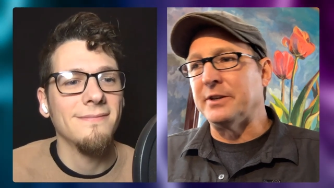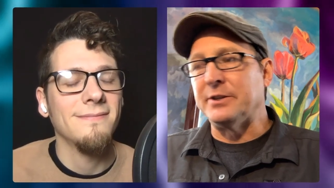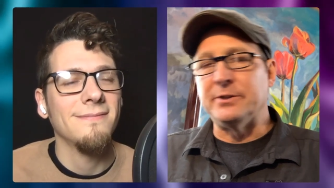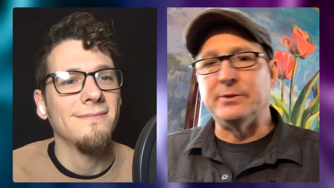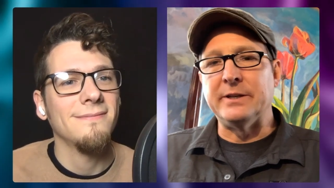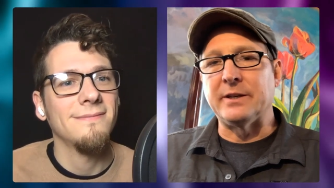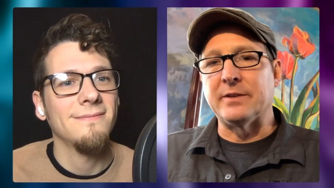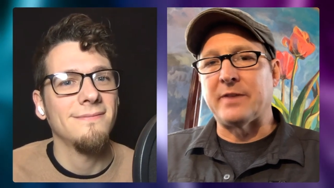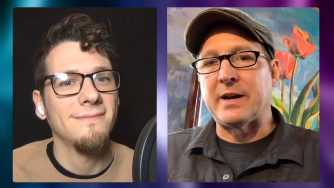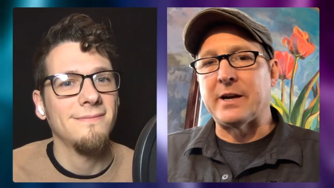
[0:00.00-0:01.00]
Speaker 1: a unique
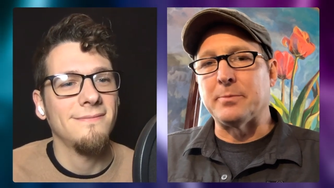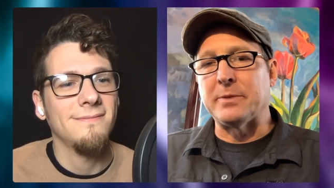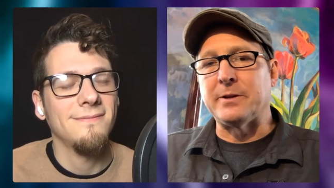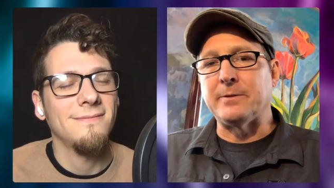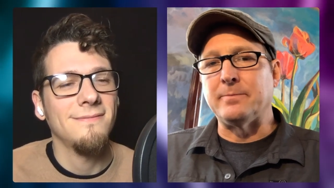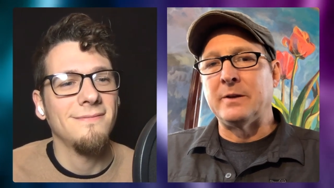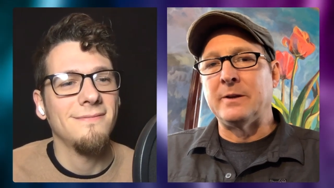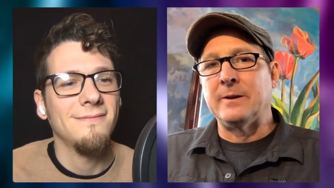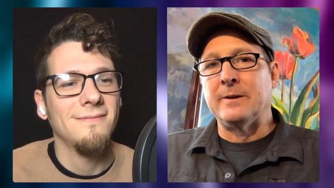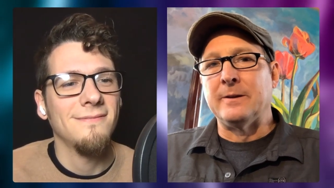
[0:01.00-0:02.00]
environment,
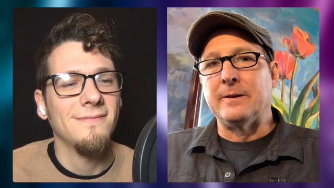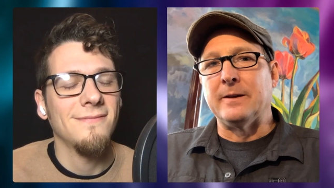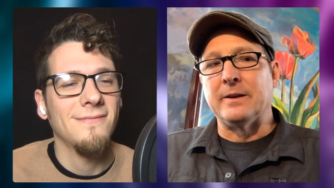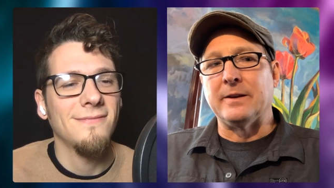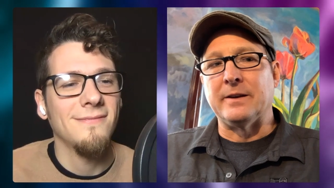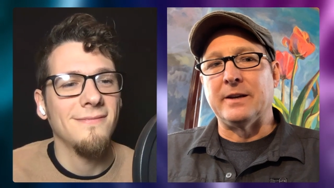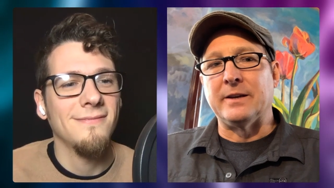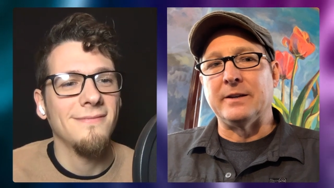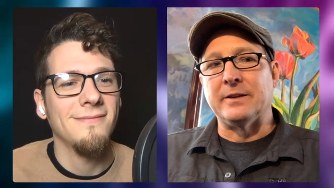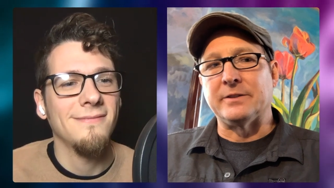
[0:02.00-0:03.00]
and
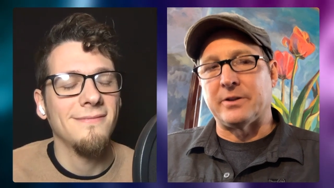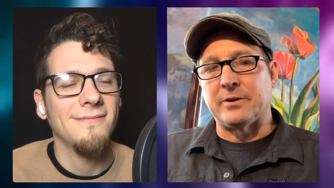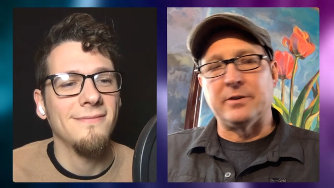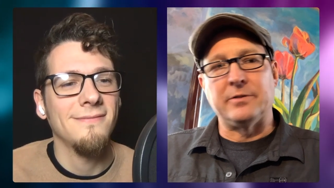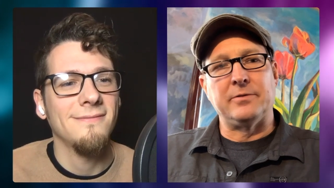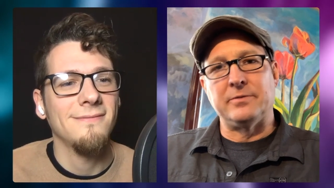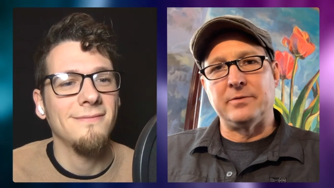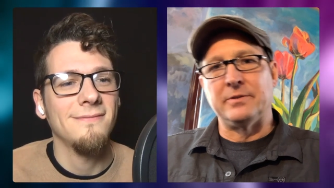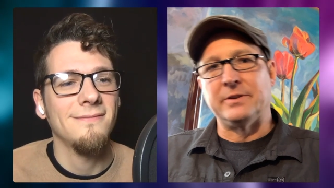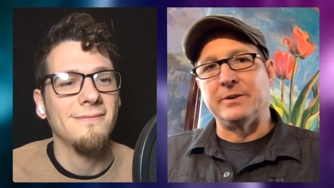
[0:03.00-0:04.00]
uh, and it's art,
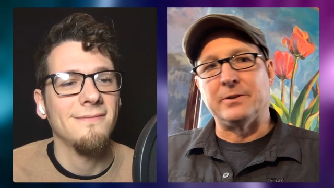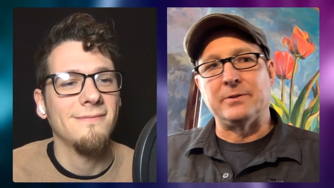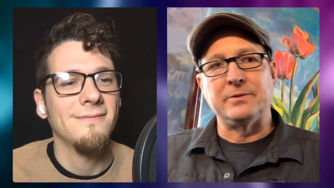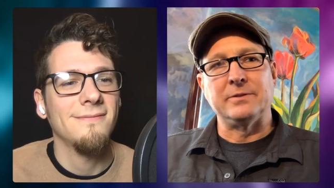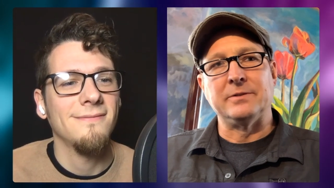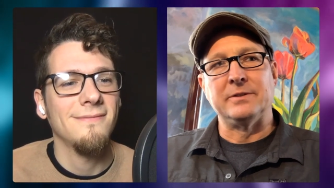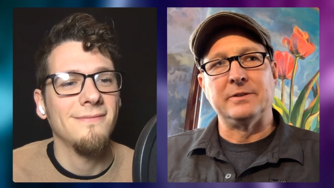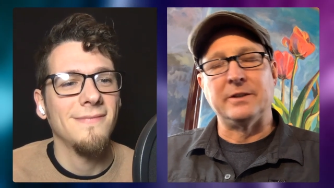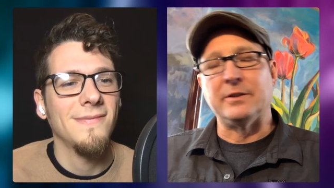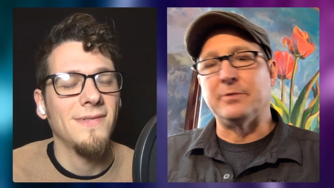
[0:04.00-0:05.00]
you know,
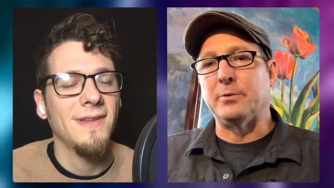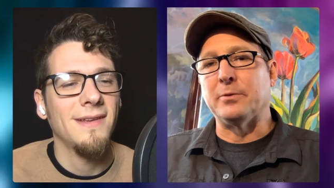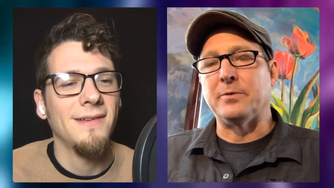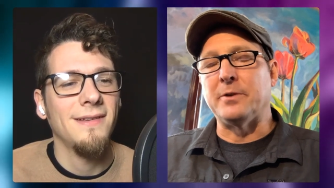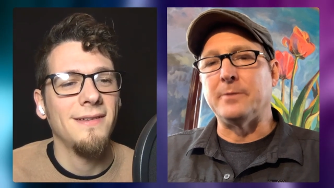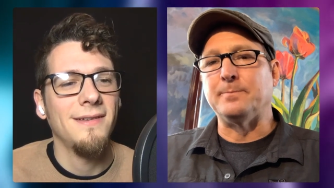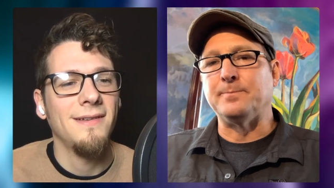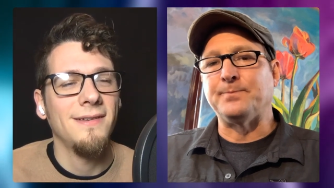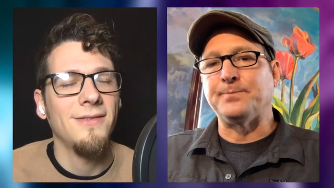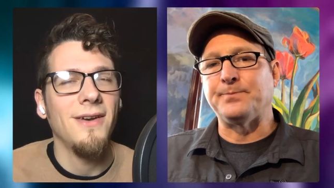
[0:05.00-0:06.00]
in the forefront.
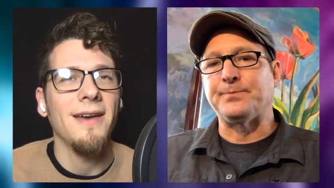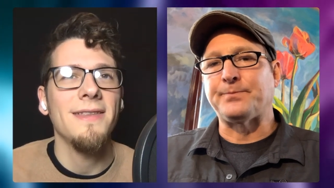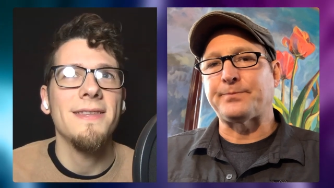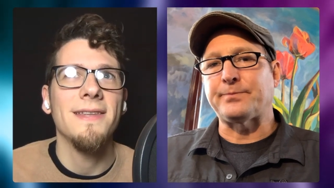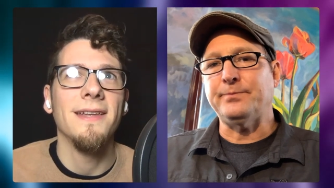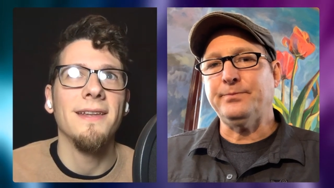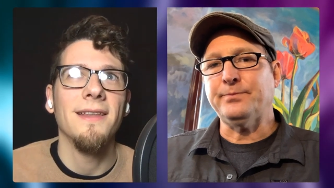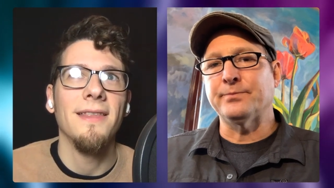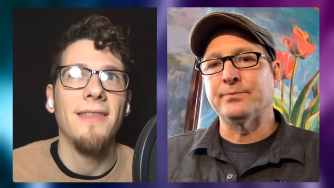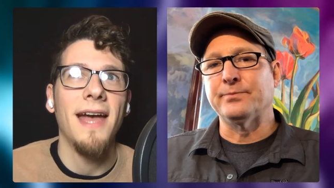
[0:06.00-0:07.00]
Speaker 2: I think that
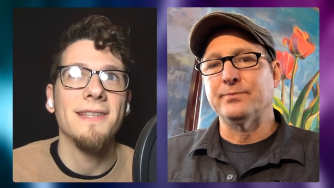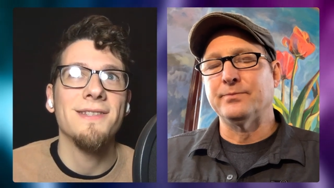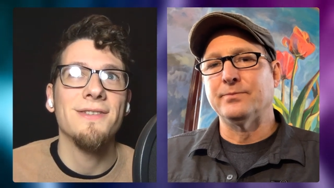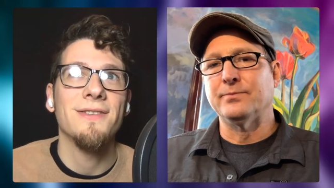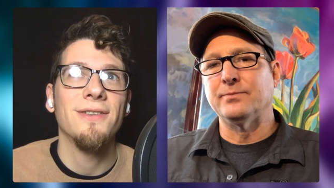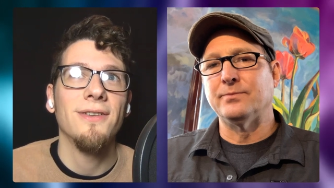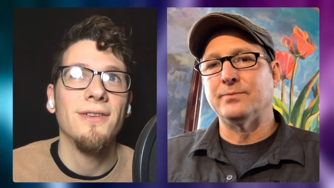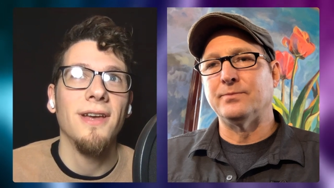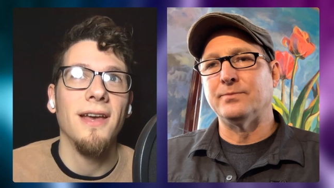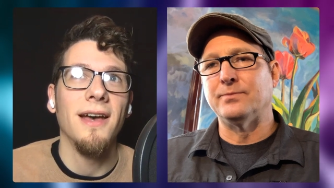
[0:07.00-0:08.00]
that's
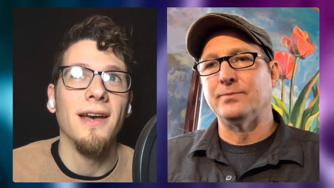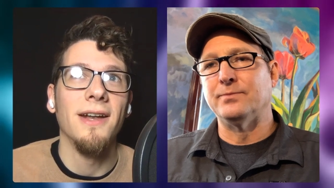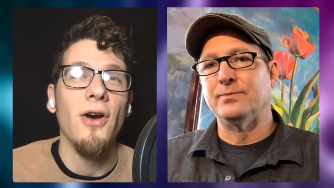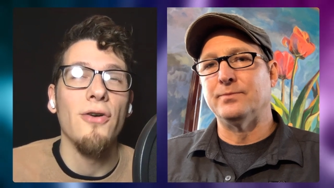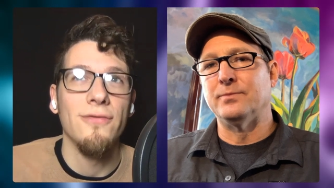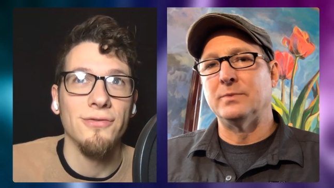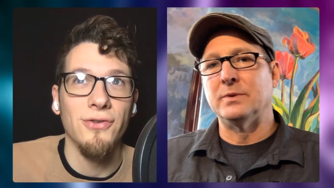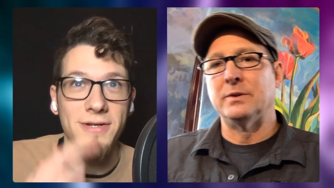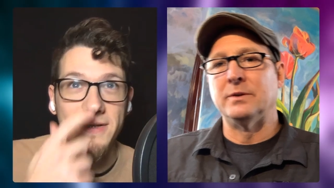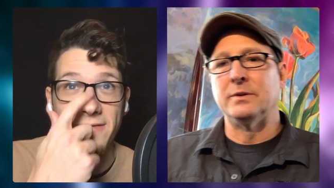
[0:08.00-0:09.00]
an
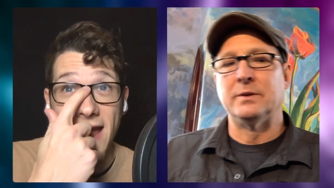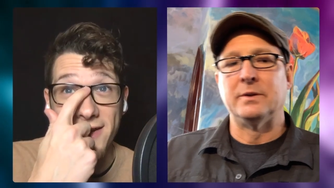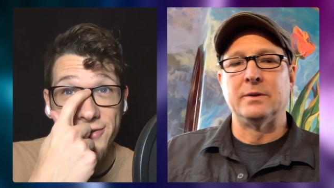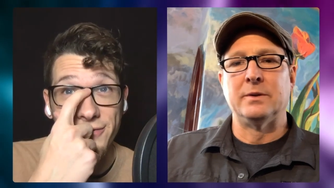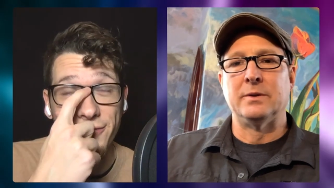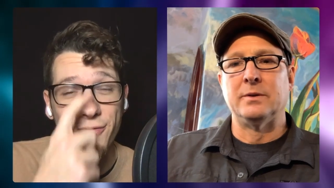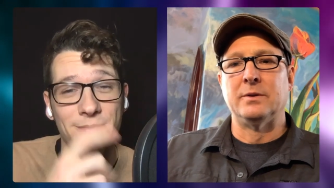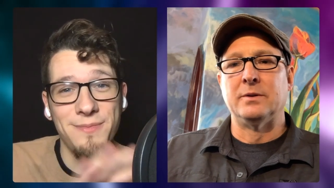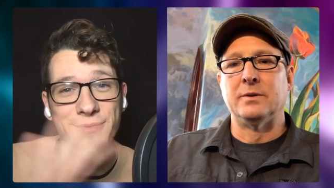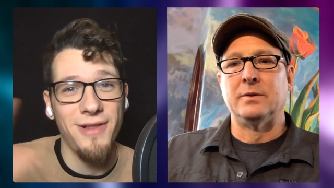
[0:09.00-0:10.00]
overlooked factor for
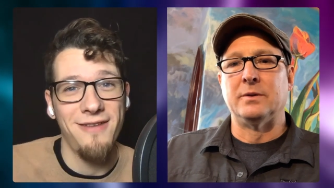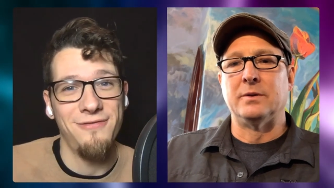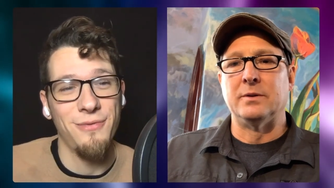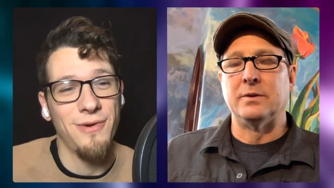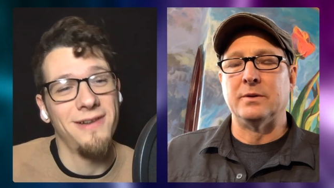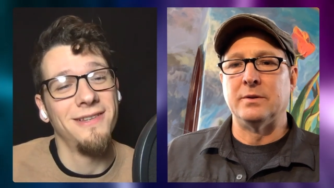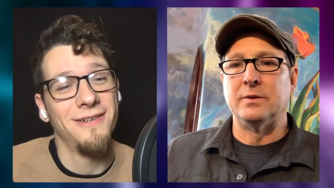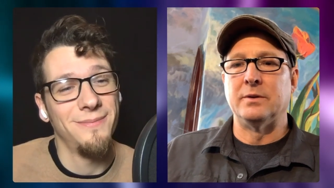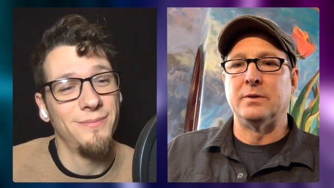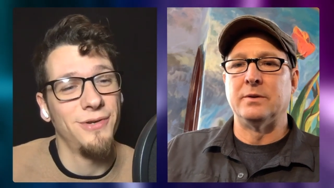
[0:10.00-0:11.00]
people everywhere that
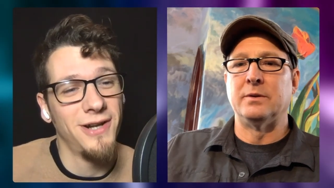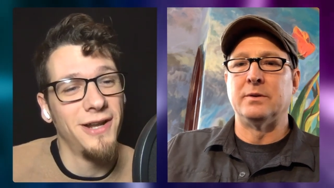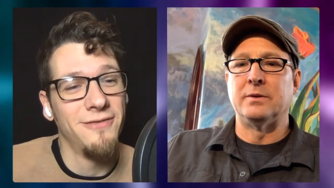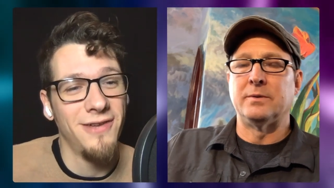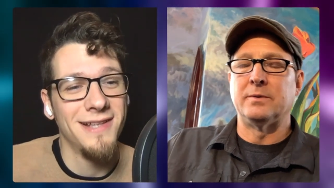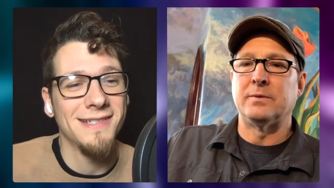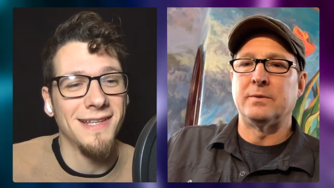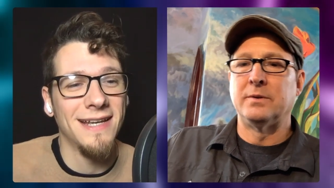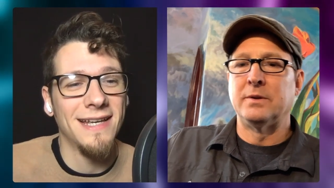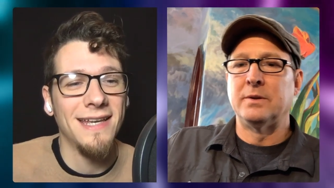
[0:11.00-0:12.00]
are putting on events. Like,